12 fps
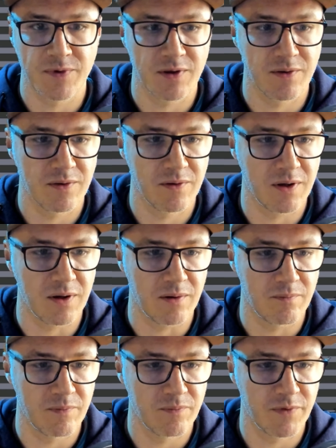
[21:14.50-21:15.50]

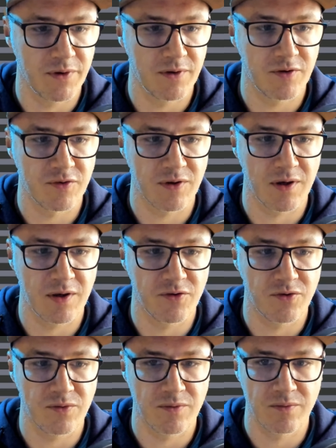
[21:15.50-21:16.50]
in this
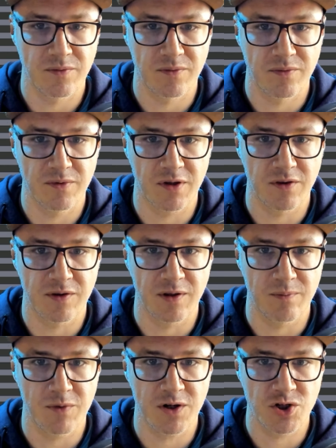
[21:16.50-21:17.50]
case, not that
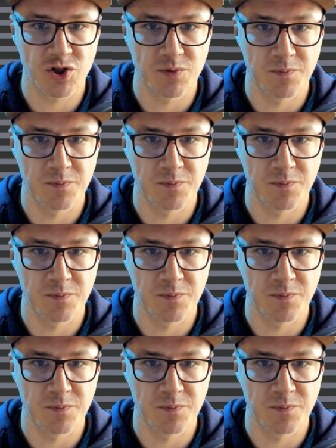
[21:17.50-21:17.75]
much.